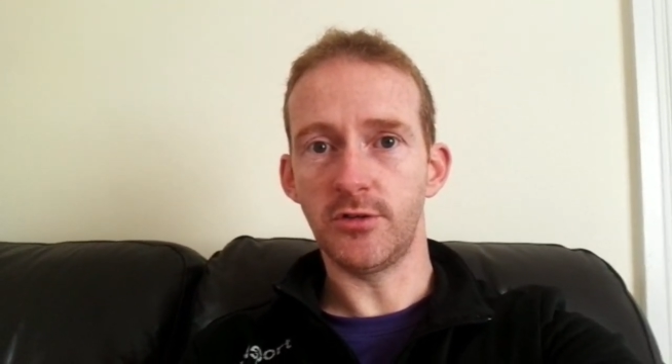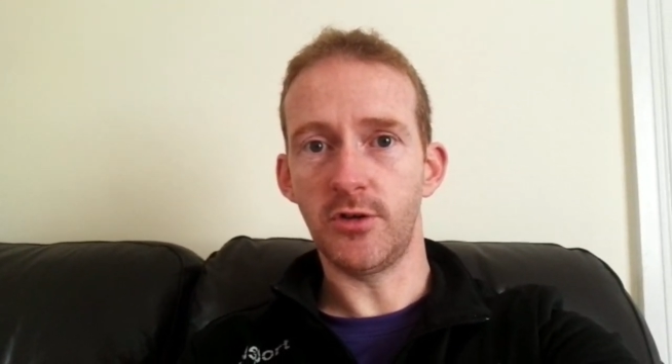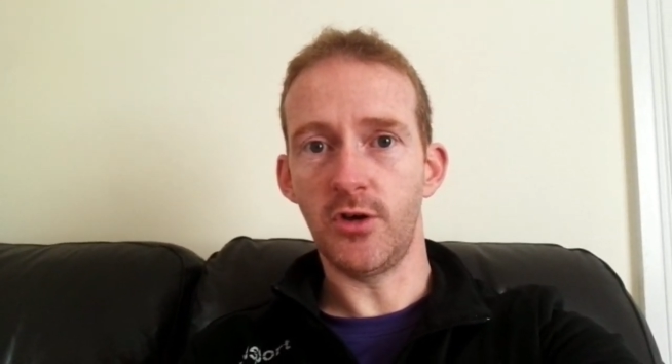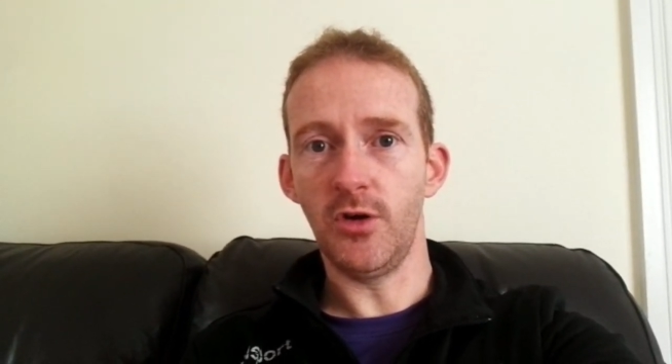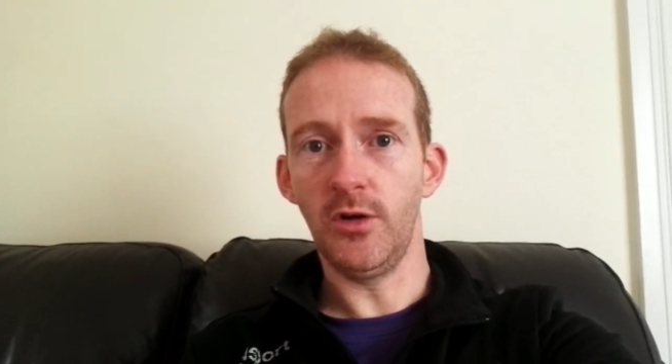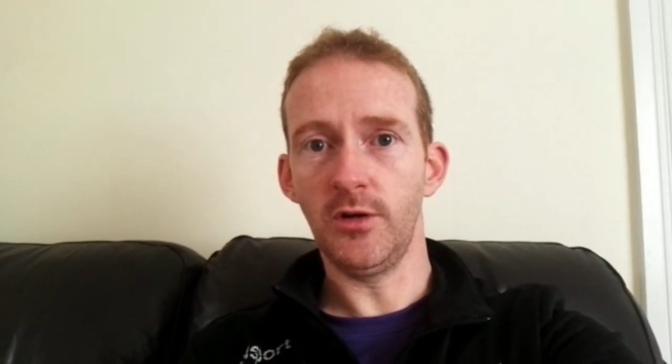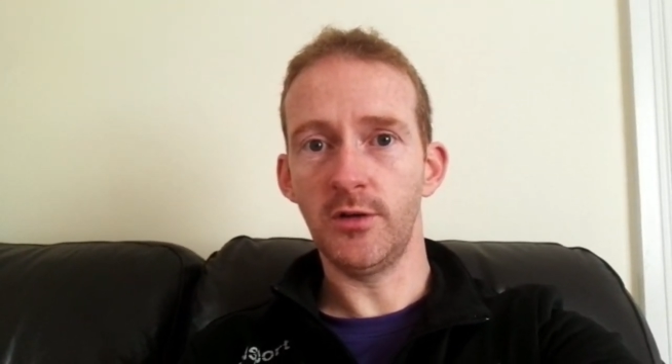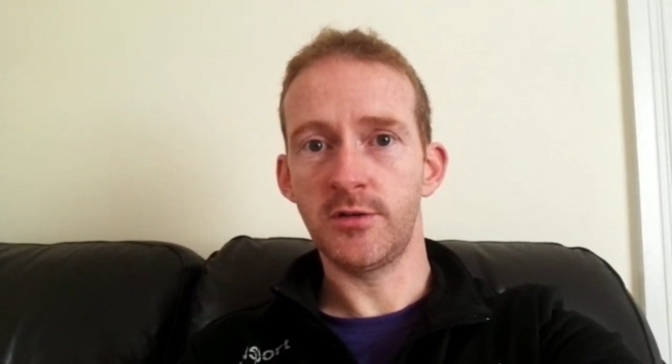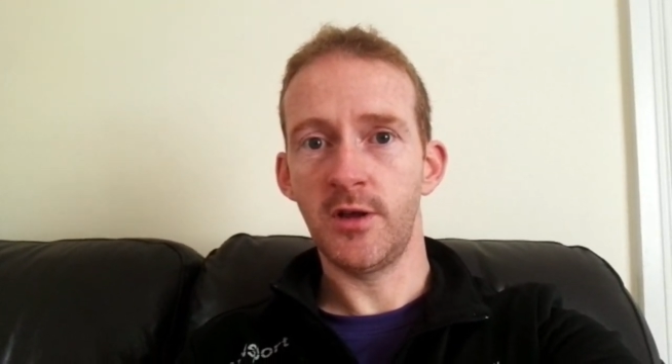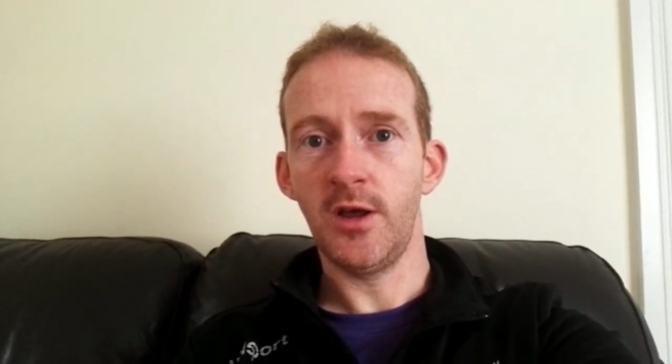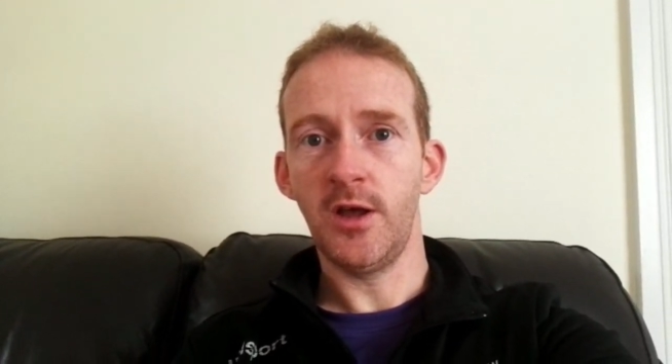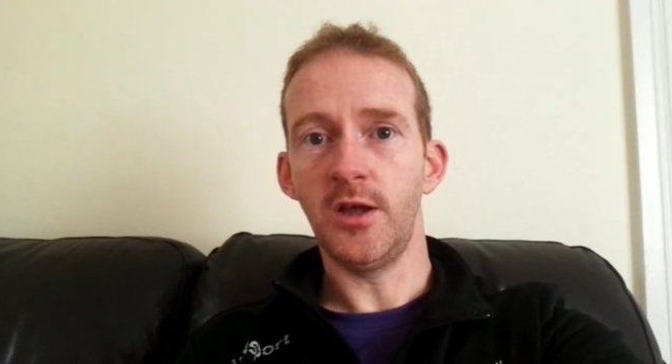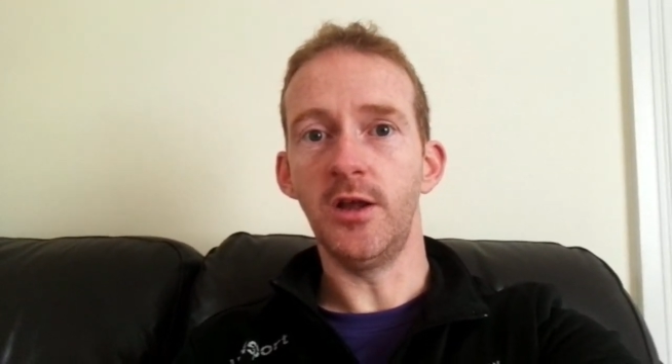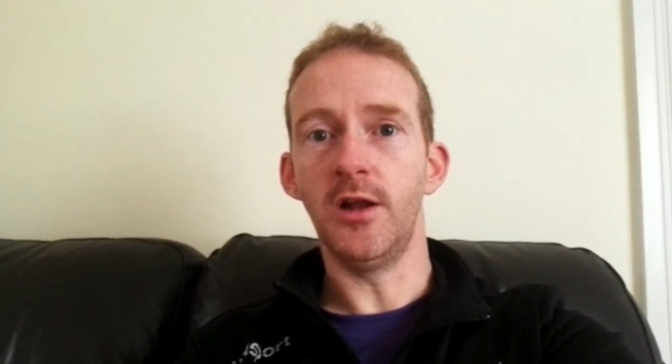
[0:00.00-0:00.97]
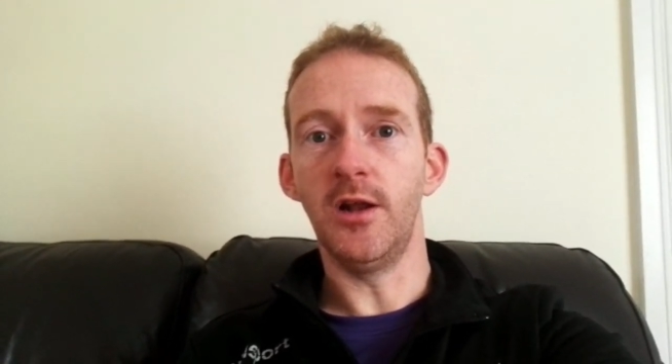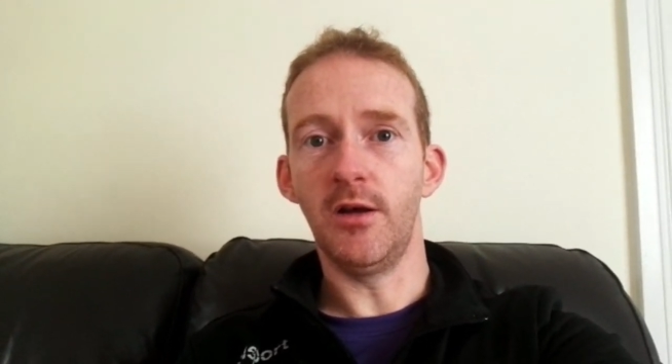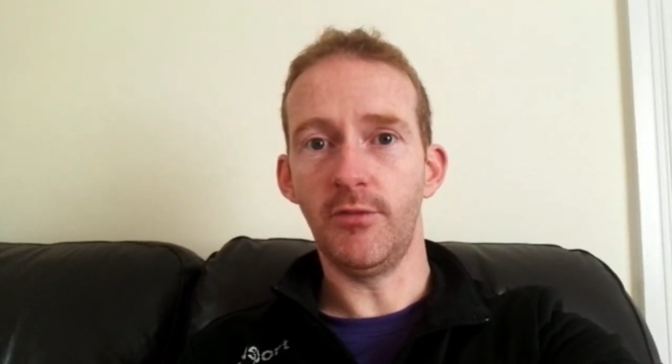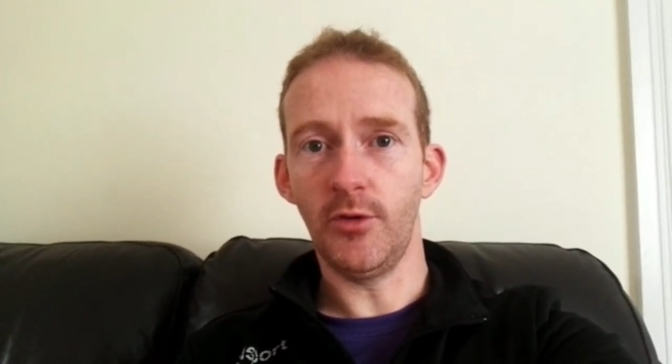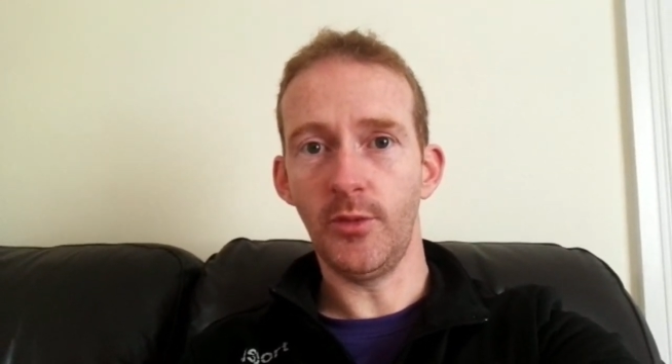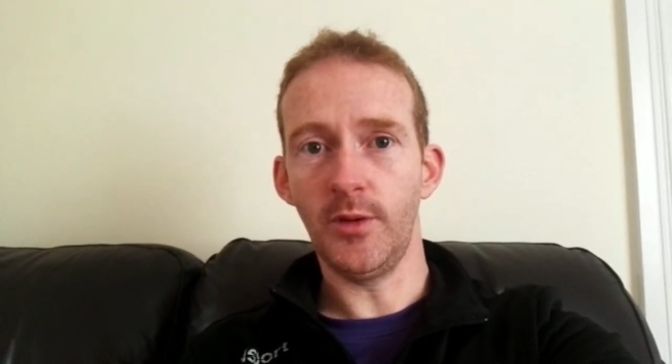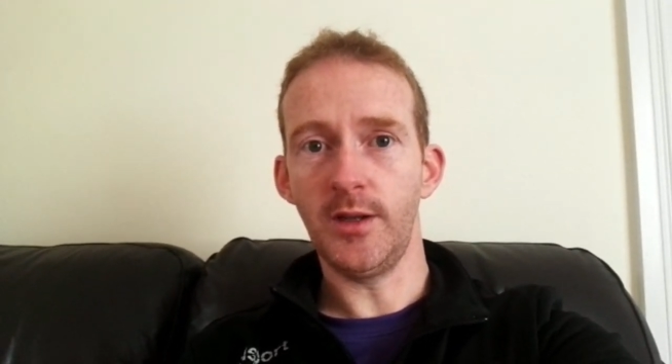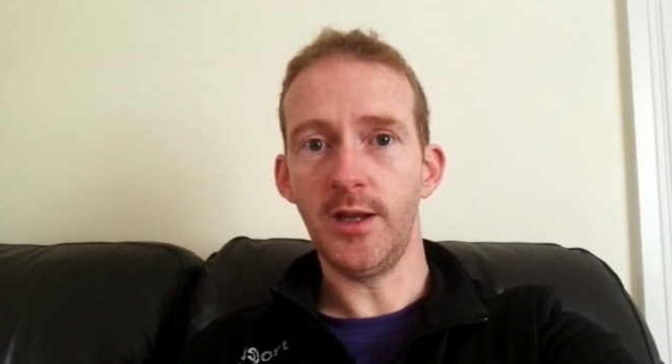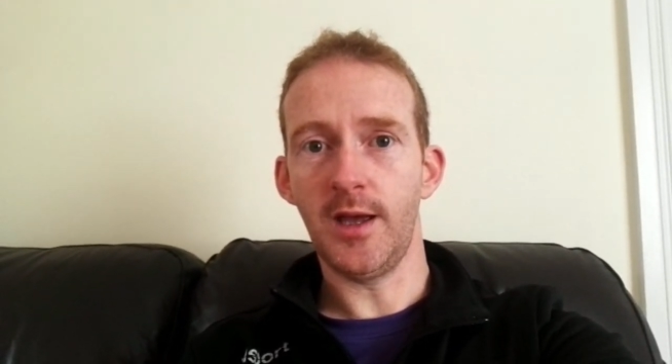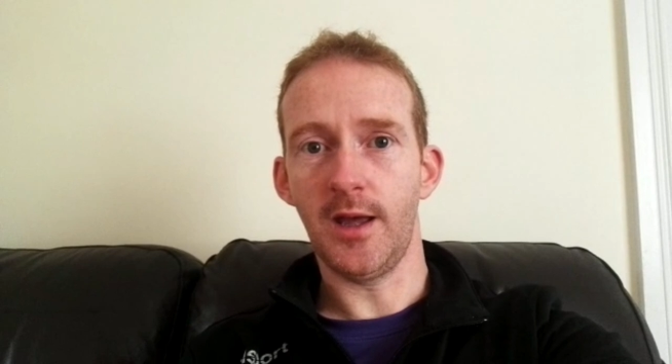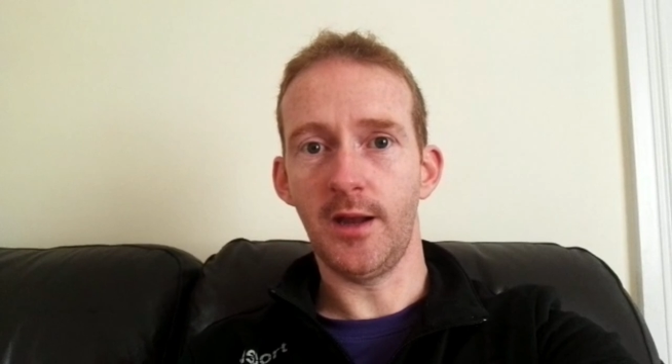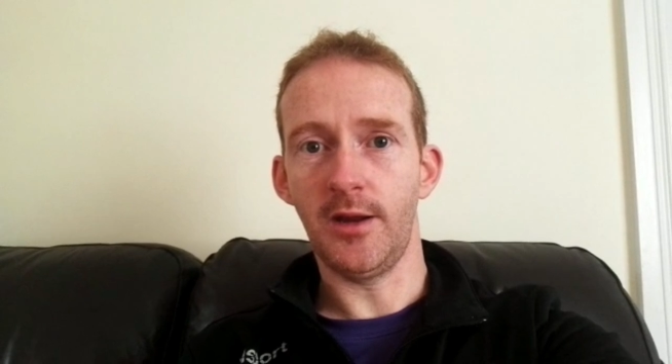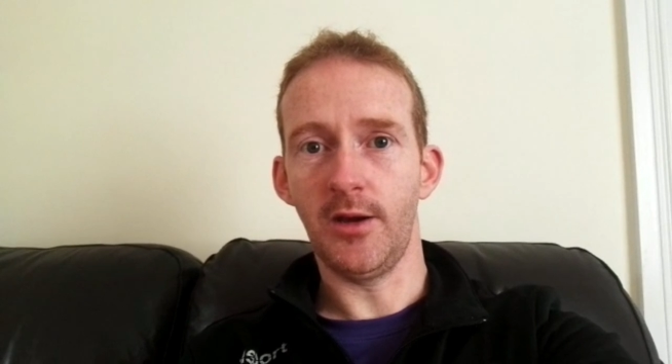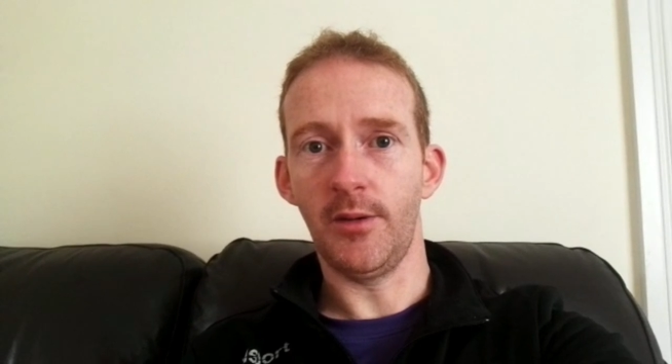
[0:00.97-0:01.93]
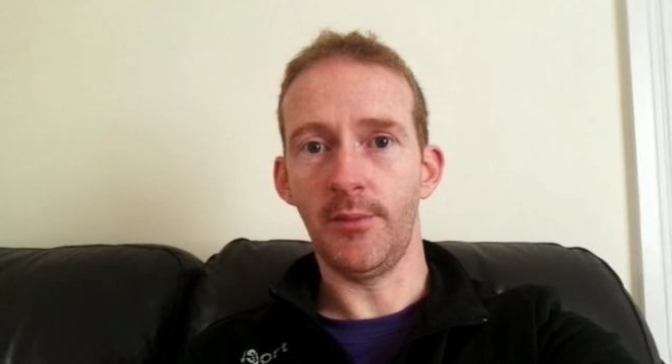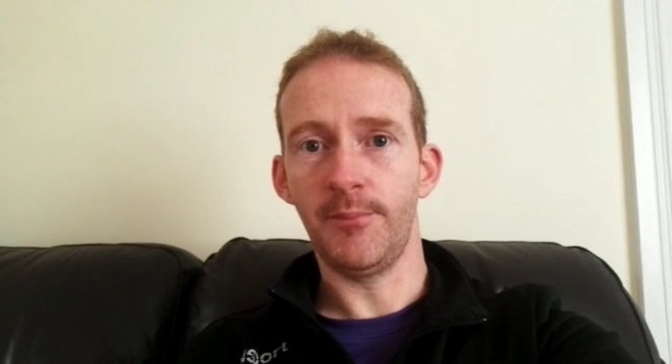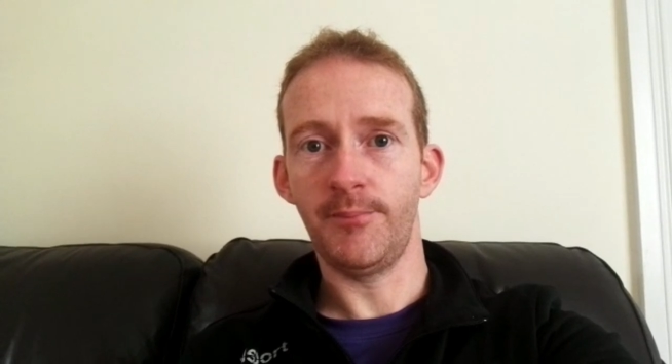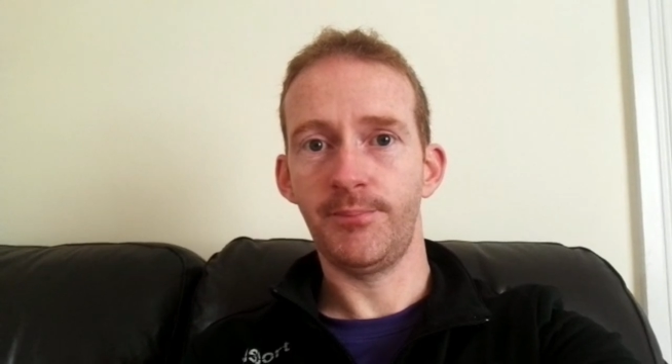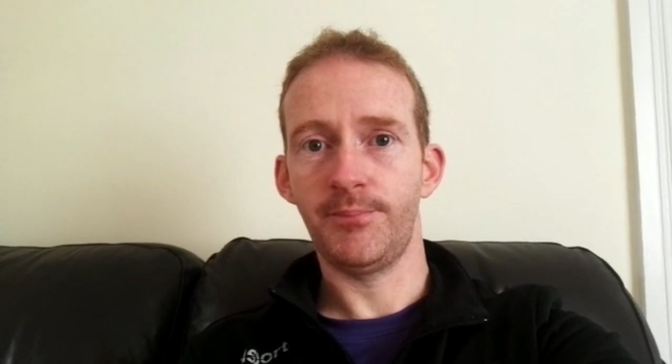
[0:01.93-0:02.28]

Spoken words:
schools. You'll love it when you get here.